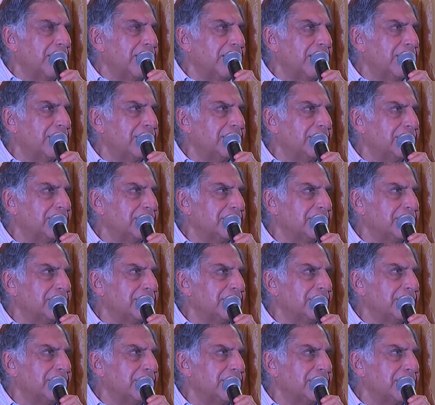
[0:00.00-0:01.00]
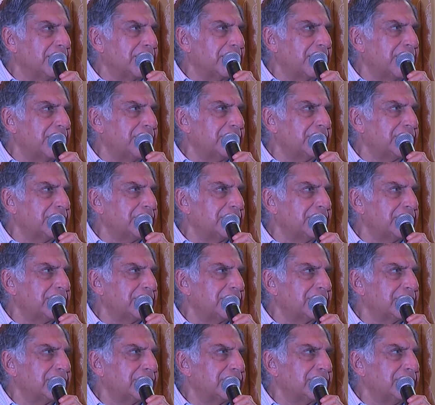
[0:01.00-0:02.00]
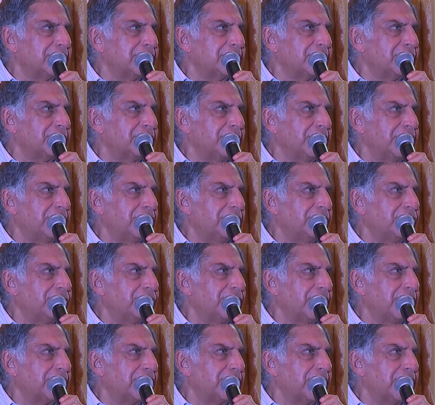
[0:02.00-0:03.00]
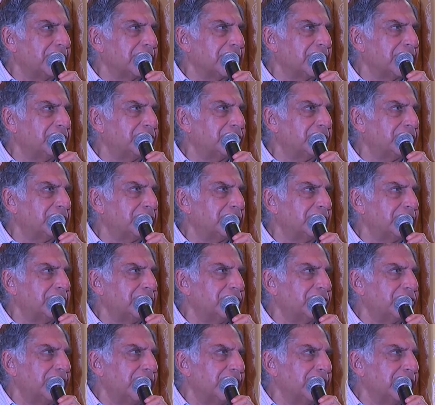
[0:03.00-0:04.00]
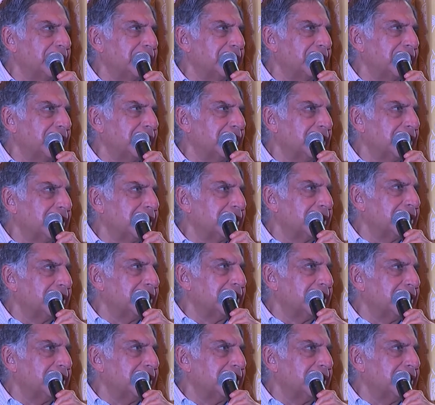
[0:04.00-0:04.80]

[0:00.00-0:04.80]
And in other cases where you felt uncomfortable, you find that the